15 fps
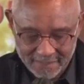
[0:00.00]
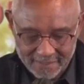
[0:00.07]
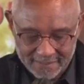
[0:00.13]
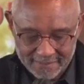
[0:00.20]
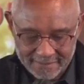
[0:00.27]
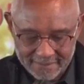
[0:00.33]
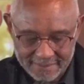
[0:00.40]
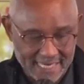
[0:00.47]
that
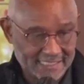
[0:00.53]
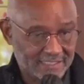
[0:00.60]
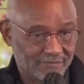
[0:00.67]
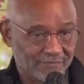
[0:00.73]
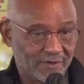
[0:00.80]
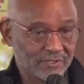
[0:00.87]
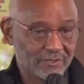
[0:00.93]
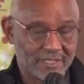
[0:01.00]
is a friend who
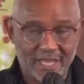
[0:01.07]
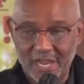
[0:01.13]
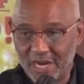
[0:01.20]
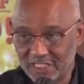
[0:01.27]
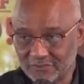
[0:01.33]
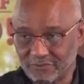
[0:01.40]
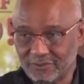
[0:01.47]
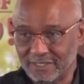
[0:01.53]
cares for
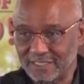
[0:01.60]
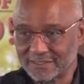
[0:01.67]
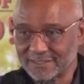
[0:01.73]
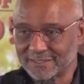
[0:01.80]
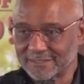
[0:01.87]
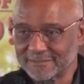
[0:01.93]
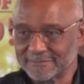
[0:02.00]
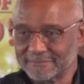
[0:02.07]
us.
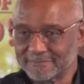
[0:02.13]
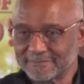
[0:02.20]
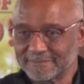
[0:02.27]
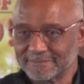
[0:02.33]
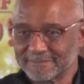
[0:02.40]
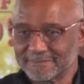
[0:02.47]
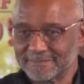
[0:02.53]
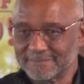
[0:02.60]

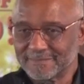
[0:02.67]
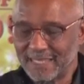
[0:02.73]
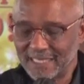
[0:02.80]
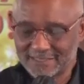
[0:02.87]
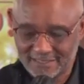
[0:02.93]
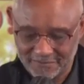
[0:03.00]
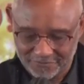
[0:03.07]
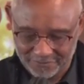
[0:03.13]
That's a
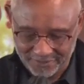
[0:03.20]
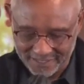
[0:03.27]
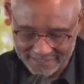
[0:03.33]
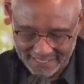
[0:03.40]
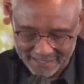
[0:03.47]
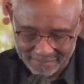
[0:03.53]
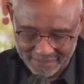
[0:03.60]
friend, amen.